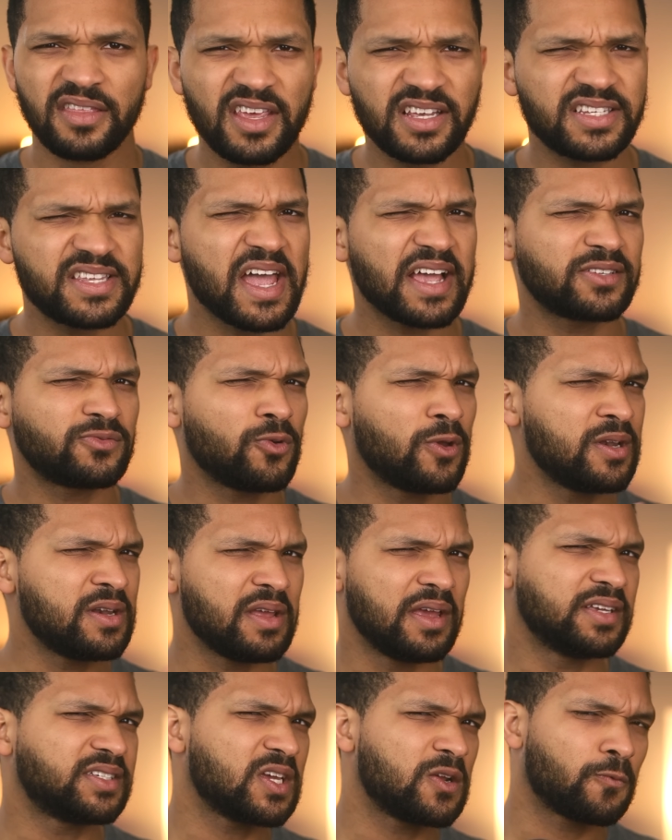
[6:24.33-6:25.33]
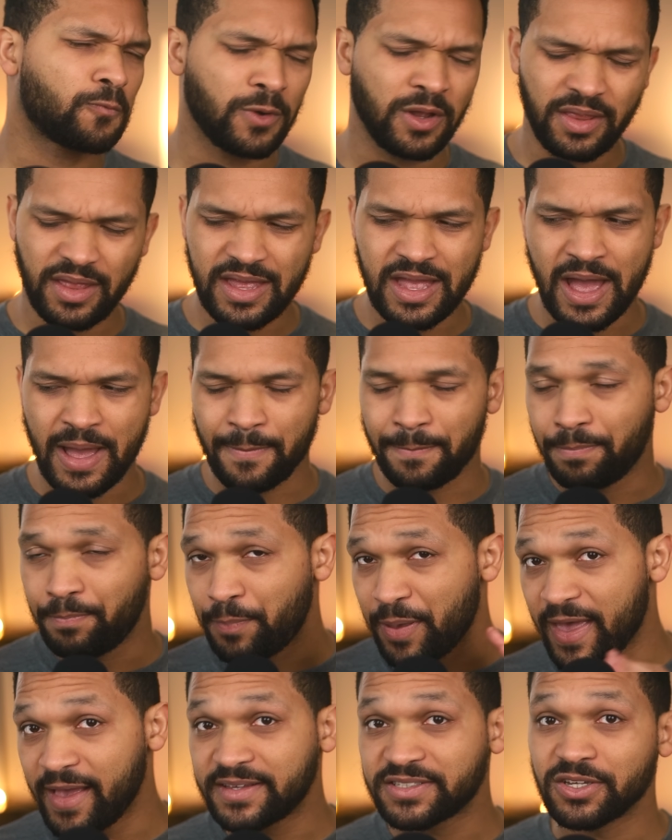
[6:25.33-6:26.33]
This next one isn't really a
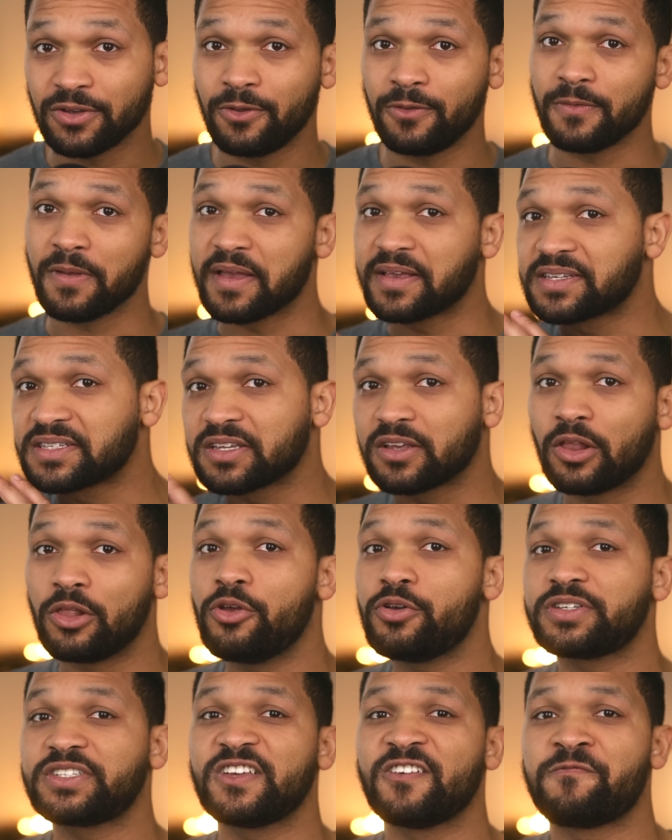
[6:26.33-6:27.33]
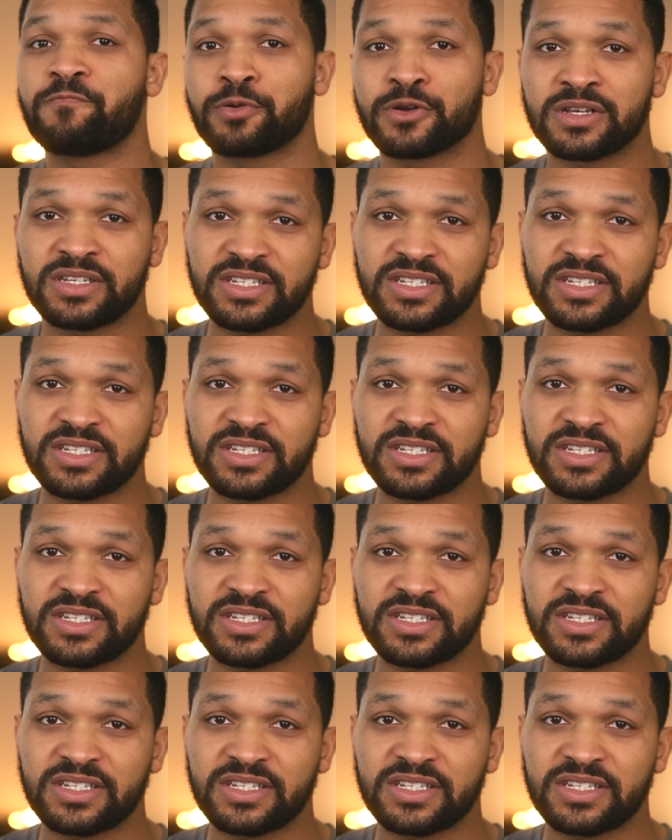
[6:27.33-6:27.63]
Pixel exclusive per